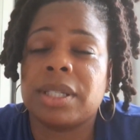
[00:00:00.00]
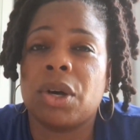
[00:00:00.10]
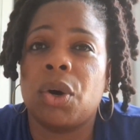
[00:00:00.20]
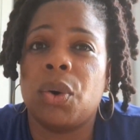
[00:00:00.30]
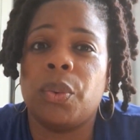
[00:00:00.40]

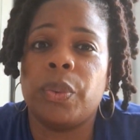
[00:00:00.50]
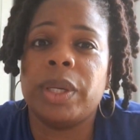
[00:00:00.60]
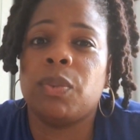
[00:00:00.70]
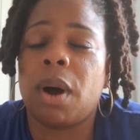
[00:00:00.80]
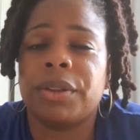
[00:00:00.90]
So we
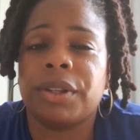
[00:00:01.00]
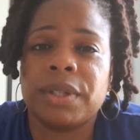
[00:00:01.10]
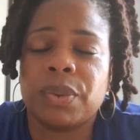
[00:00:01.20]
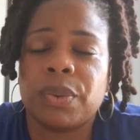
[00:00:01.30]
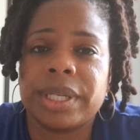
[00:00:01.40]
walked over
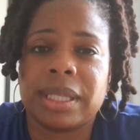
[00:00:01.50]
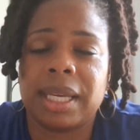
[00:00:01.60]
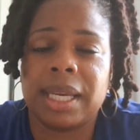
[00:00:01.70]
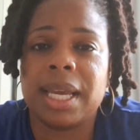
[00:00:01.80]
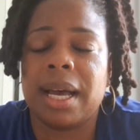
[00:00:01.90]
towards the
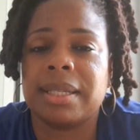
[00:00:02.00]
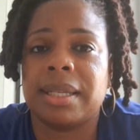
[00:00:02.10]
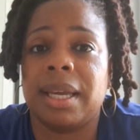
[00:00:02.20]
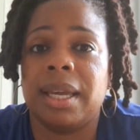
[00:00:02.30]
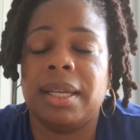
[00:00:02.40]
kiosk,
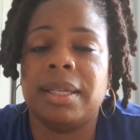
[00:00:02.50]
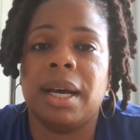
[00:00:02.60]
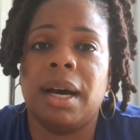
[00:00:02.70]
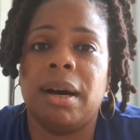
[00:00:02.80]
and